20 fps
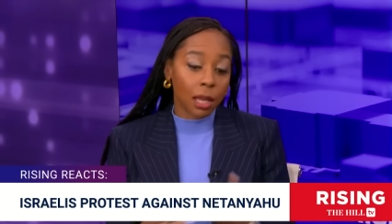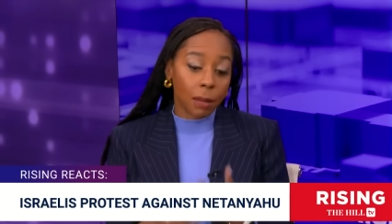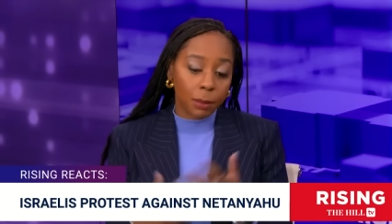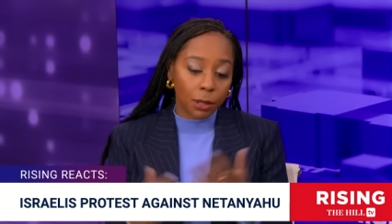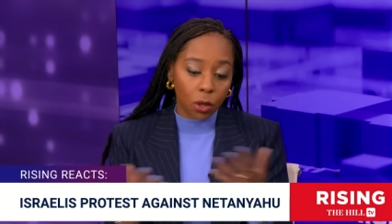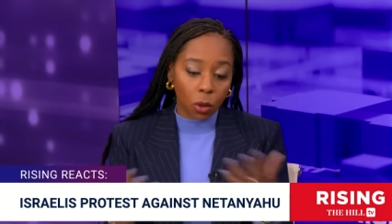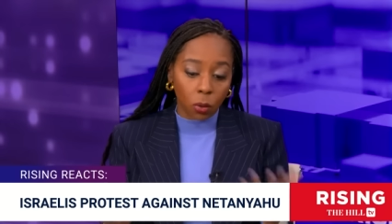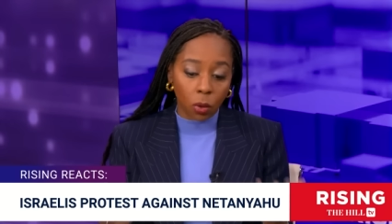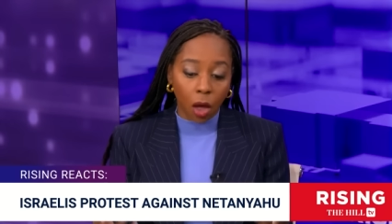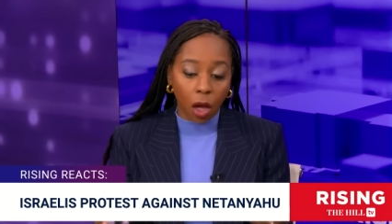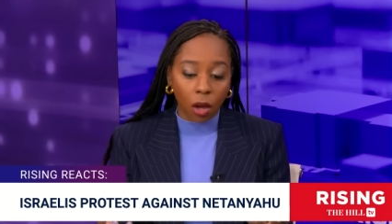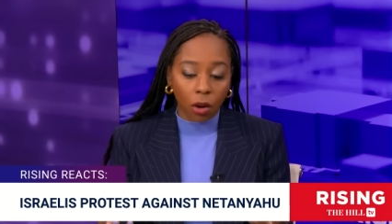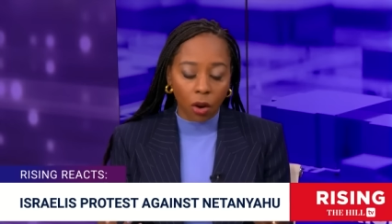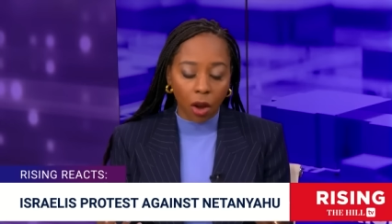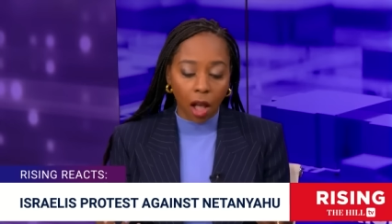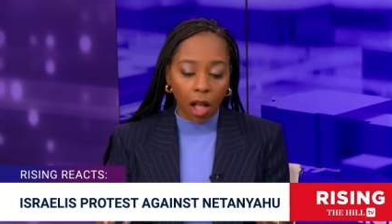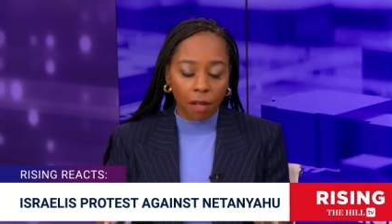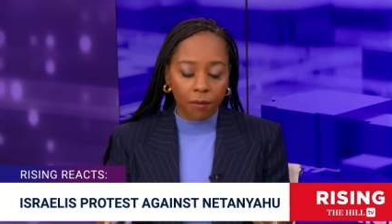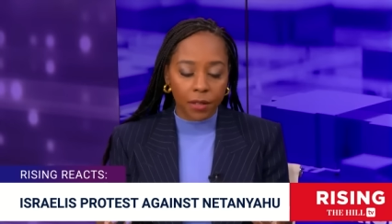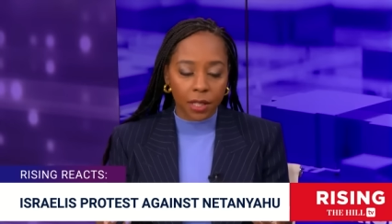I mean, no longer,
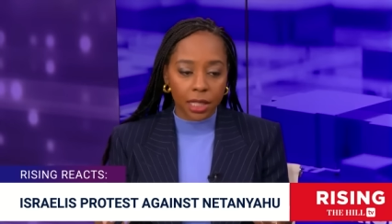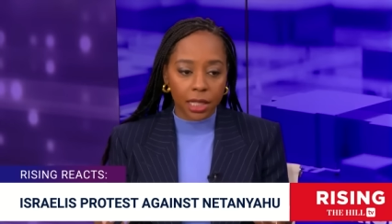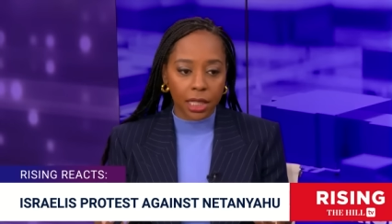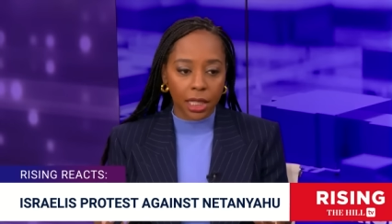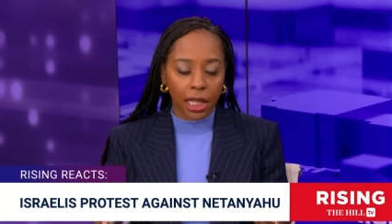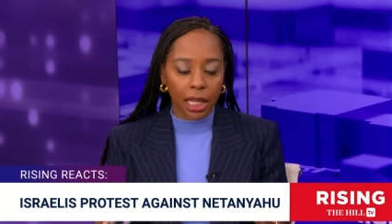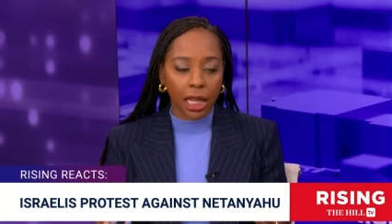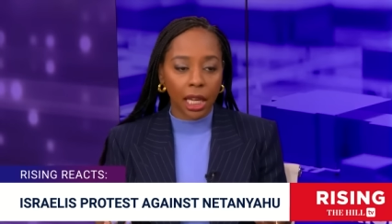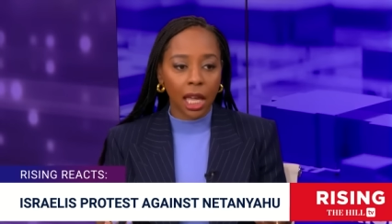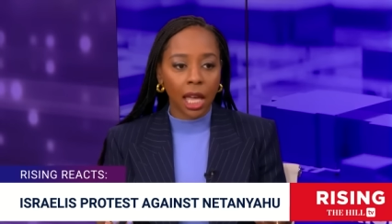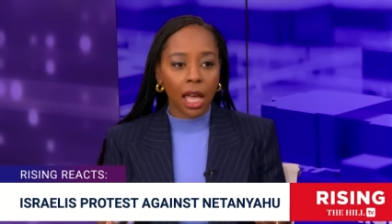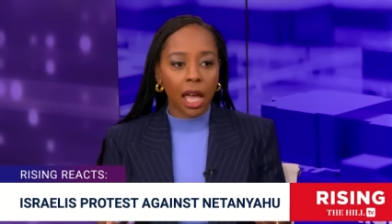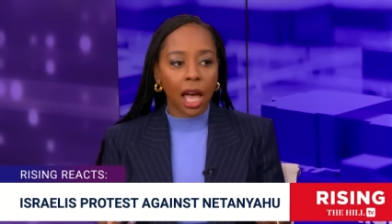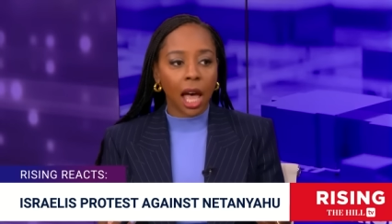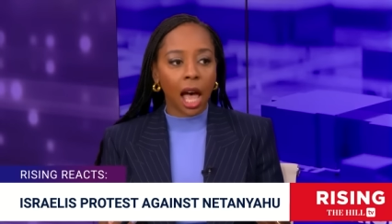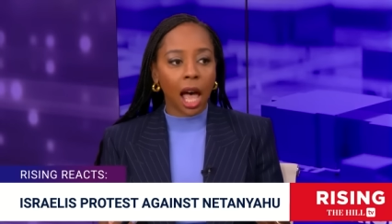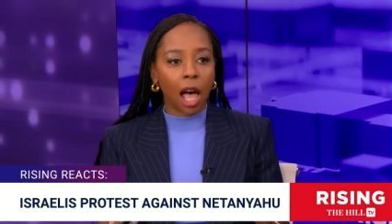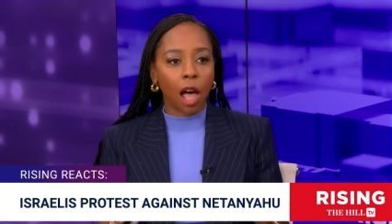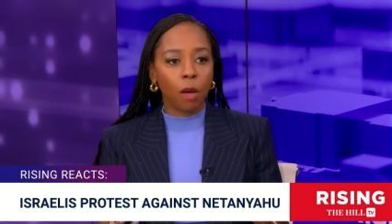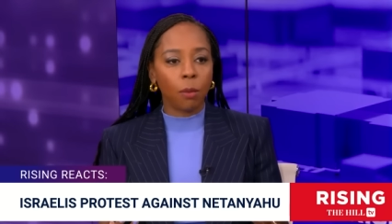obviously,
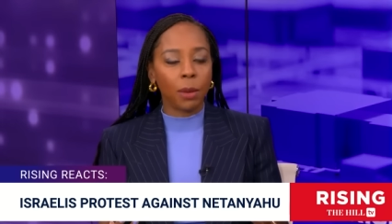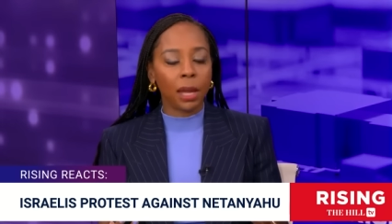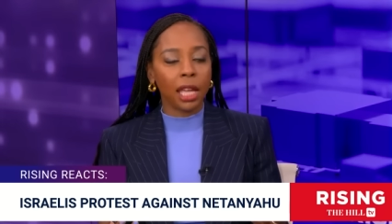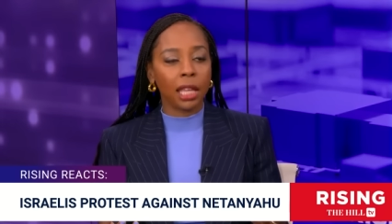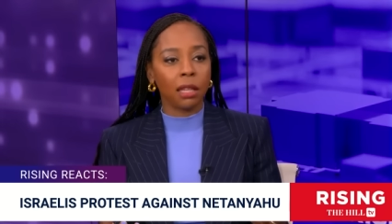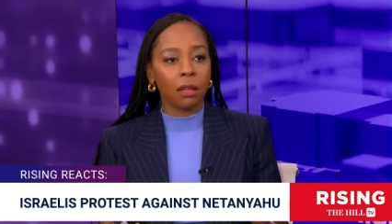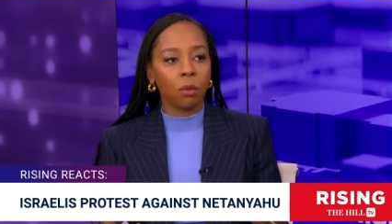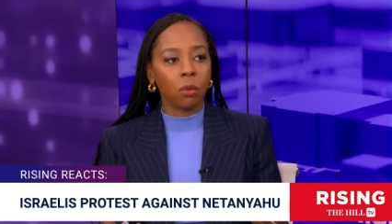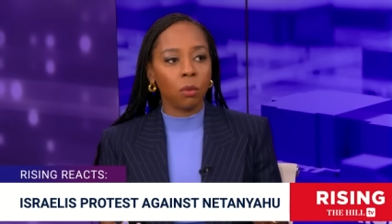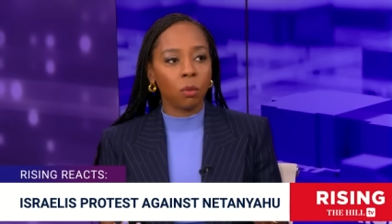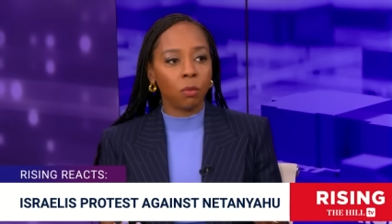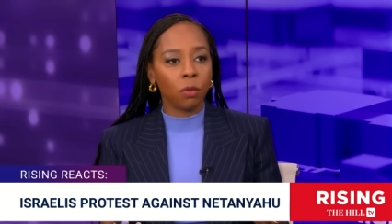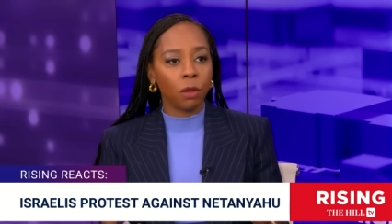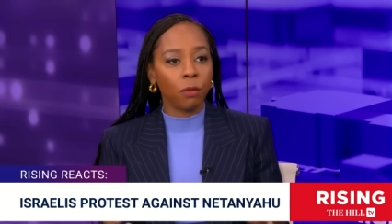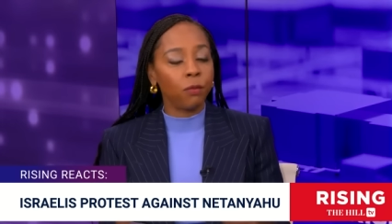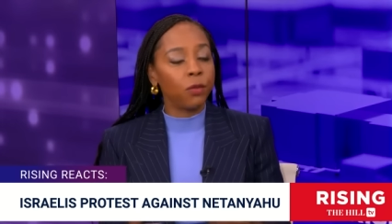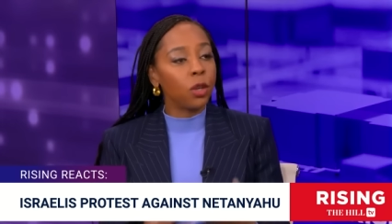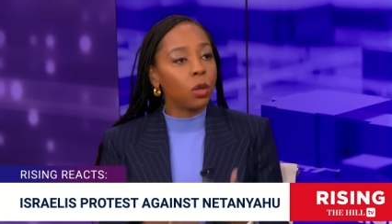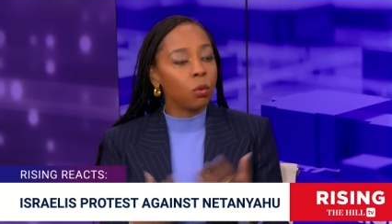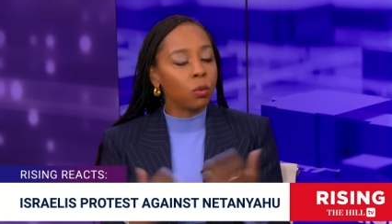and the
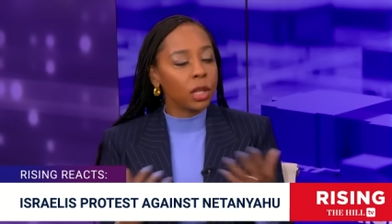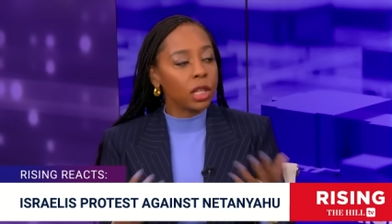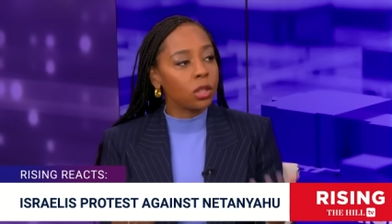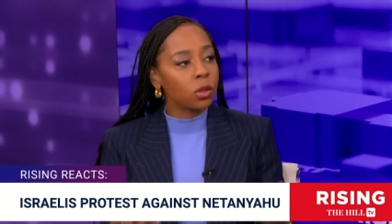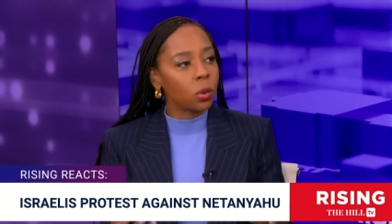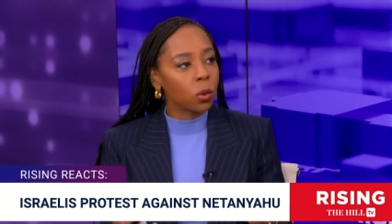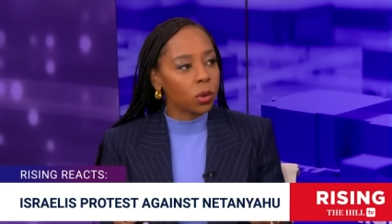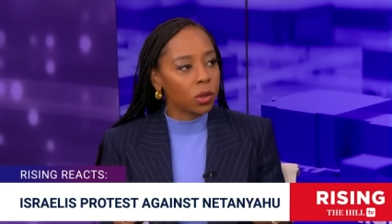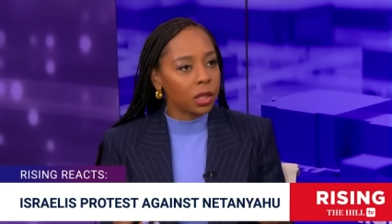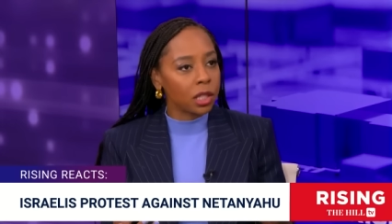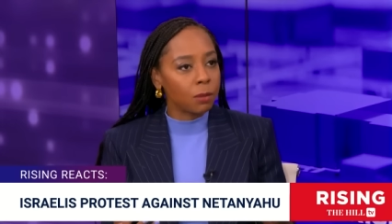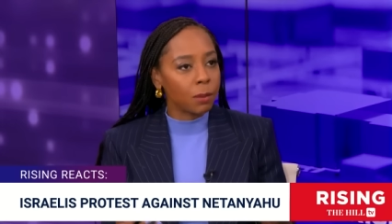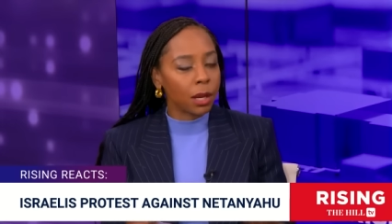few resources,